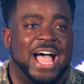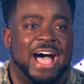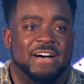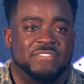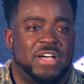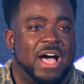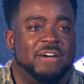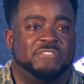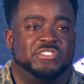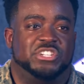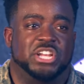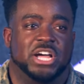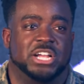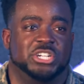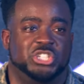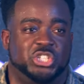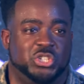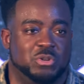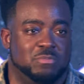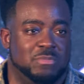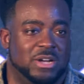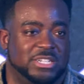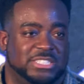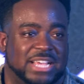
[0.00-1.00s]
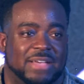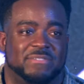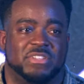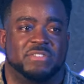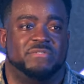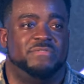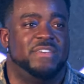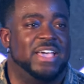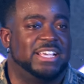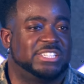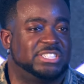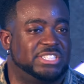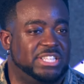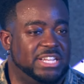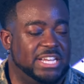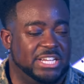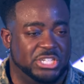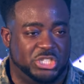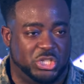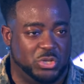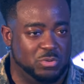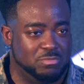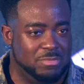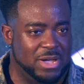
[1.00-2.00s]
I've, I've done too much. I've invested
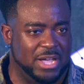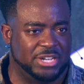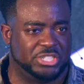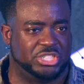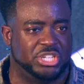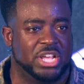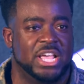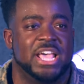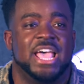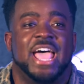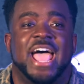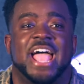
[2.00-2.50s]
in too much.